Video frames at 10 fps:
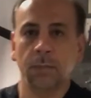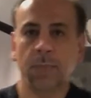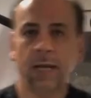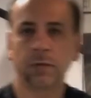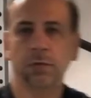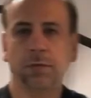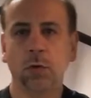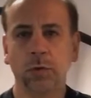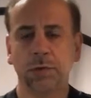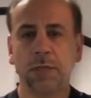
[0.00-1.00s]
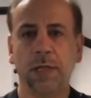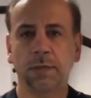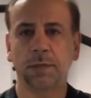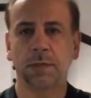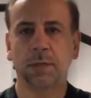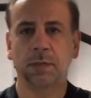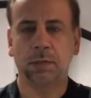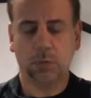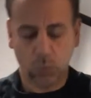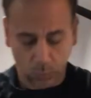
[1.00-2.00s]
come back to forward stance,
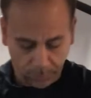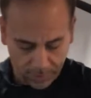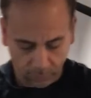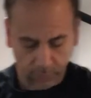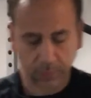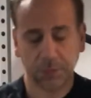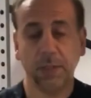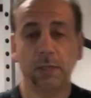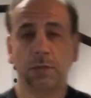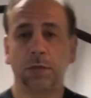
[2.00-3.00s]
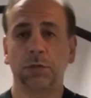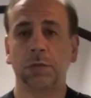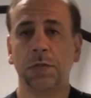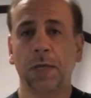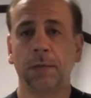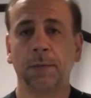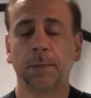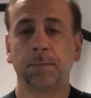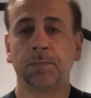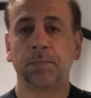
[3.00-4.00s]
or parallel stance, I should say.
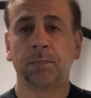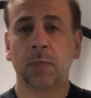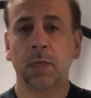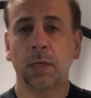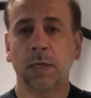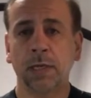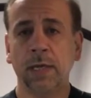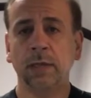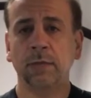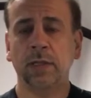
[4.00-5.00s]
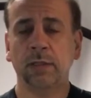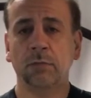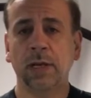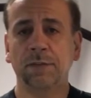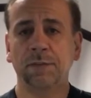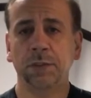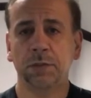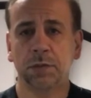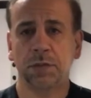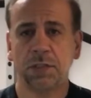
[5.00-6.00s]
And again, take the right
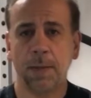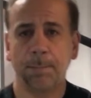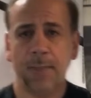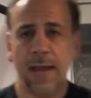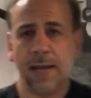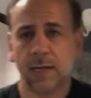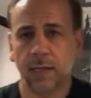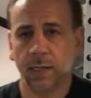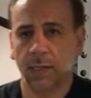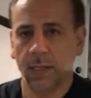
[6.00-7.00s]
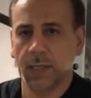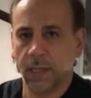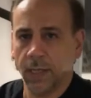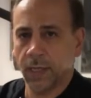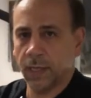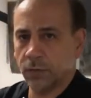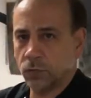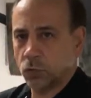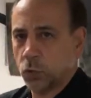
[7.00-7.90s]
foot, step back, and